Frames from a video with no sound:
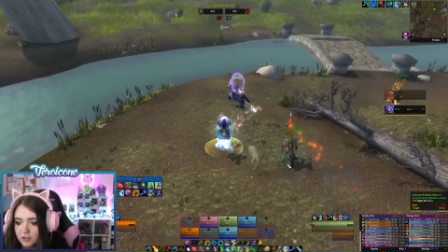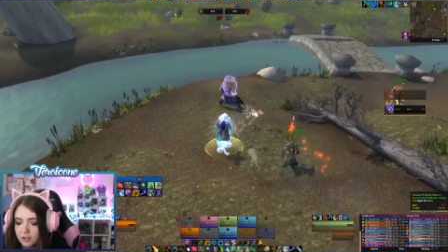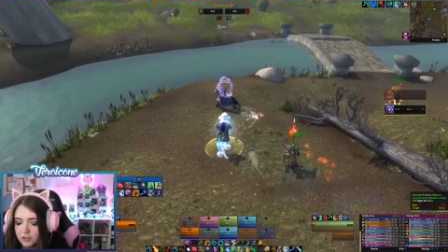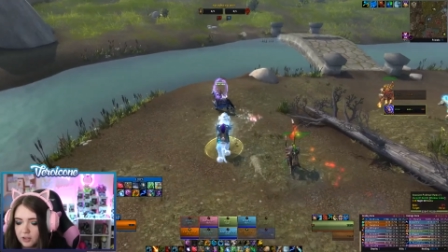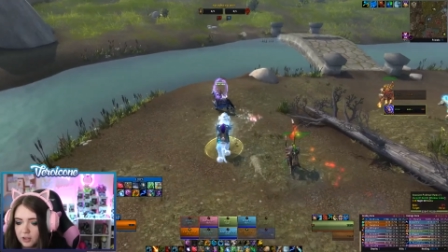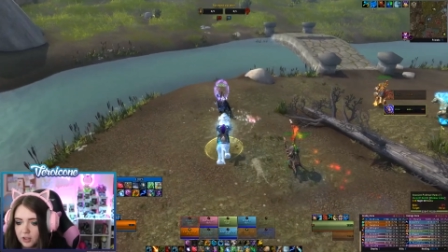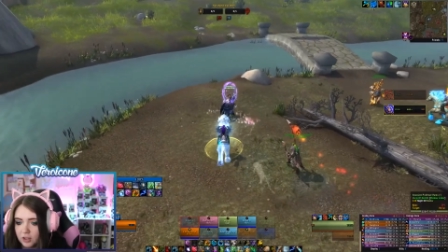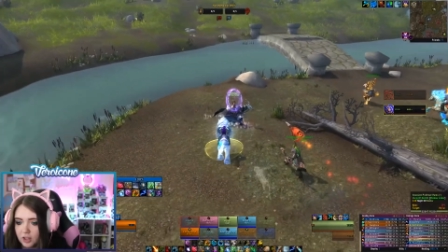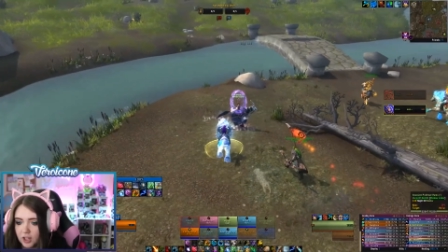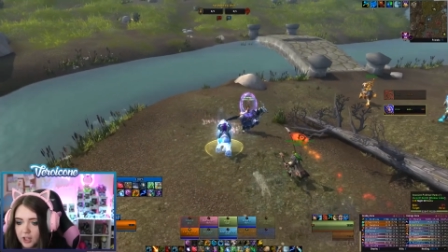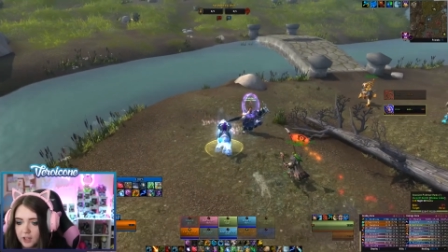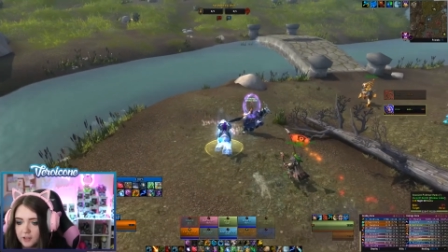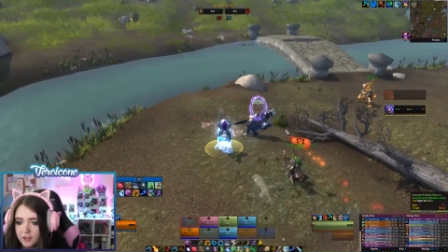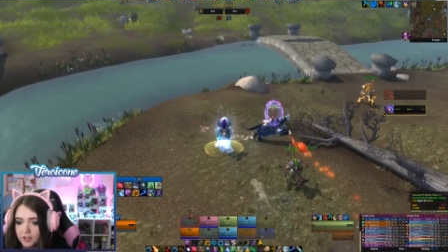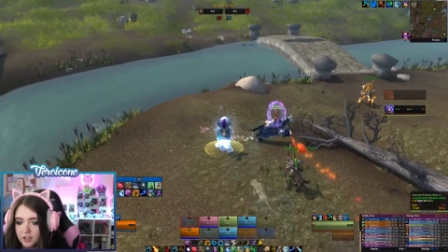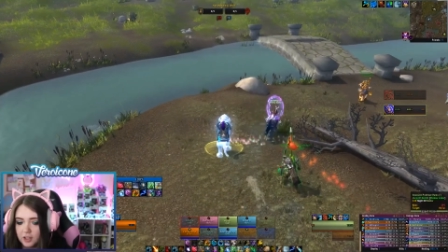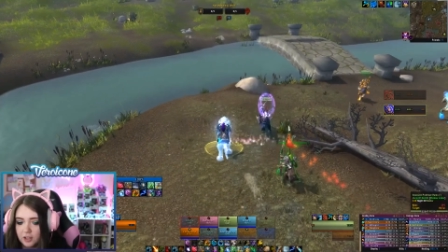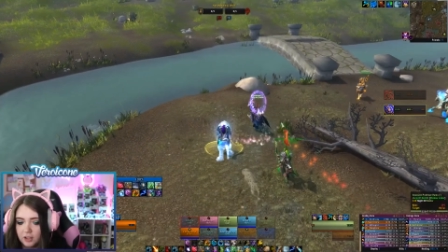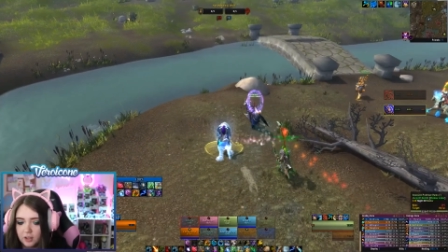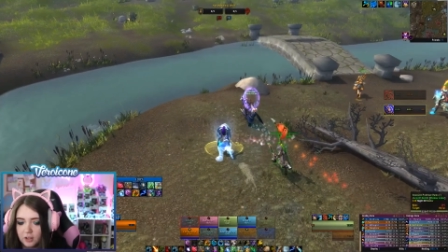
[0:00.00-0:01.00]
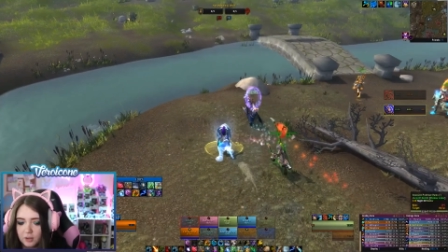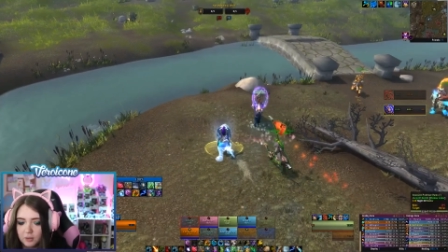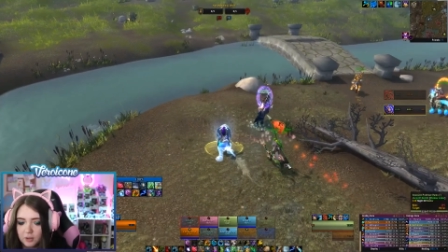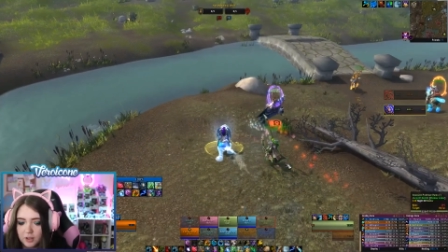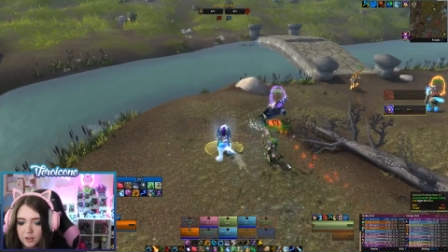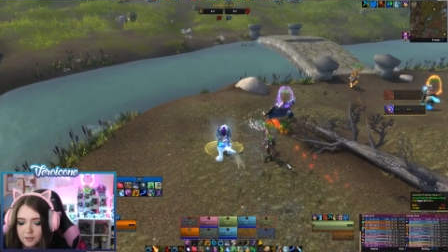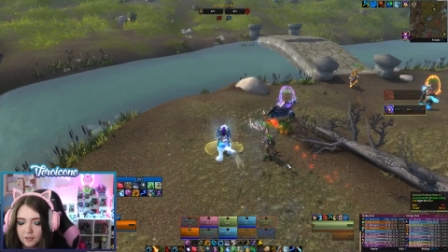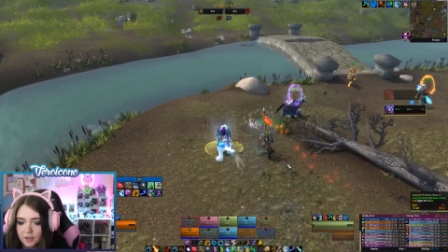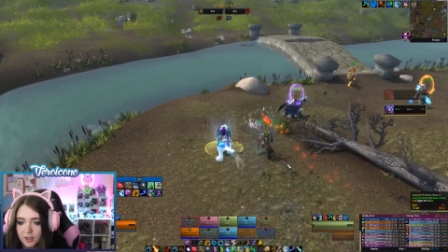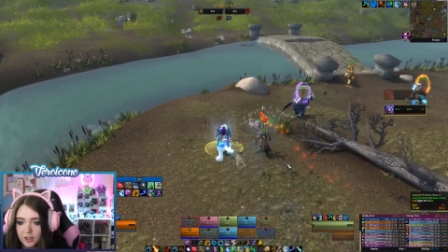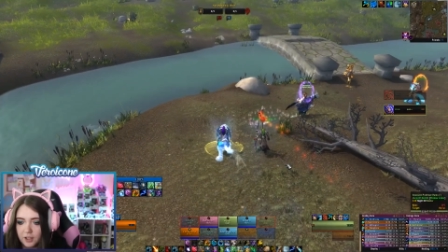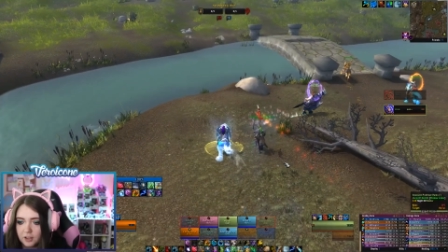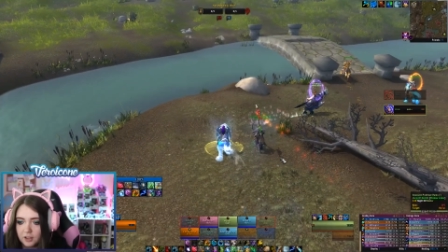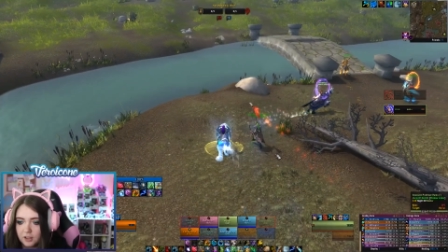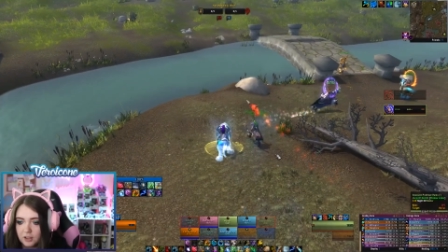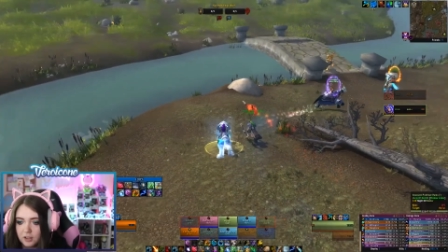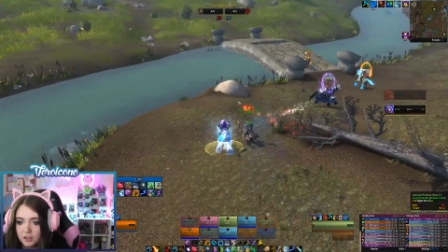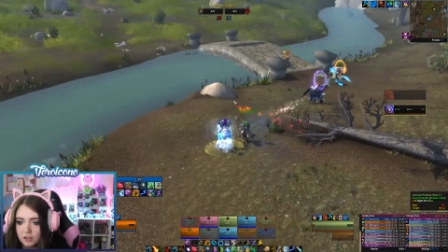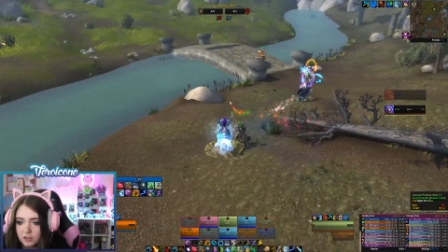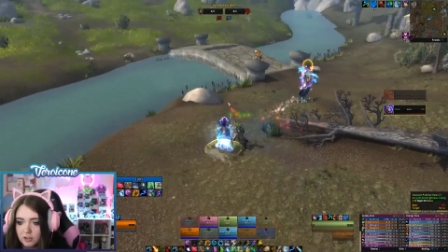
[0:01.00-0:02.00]
you're not the healer with the flag
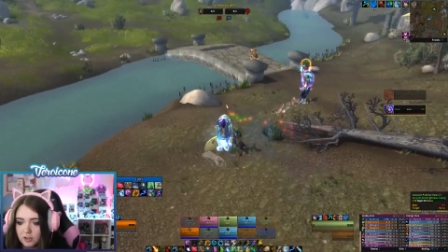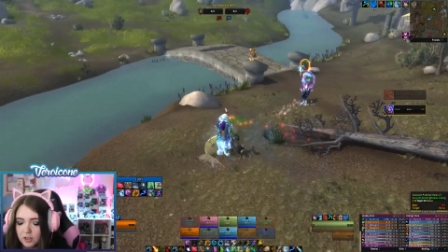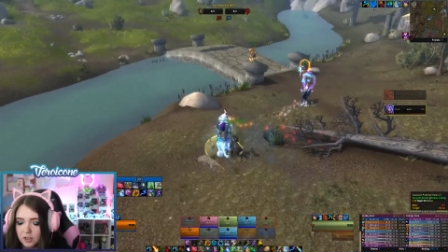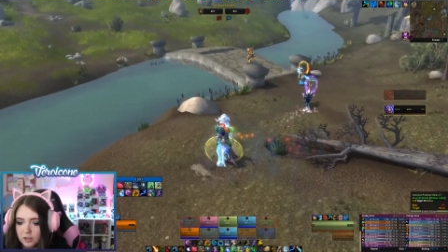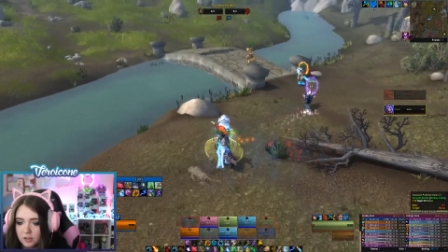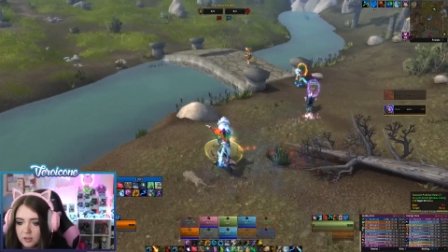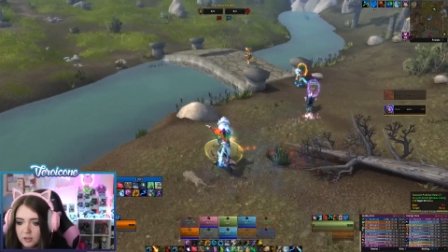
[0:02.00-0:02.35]
because you can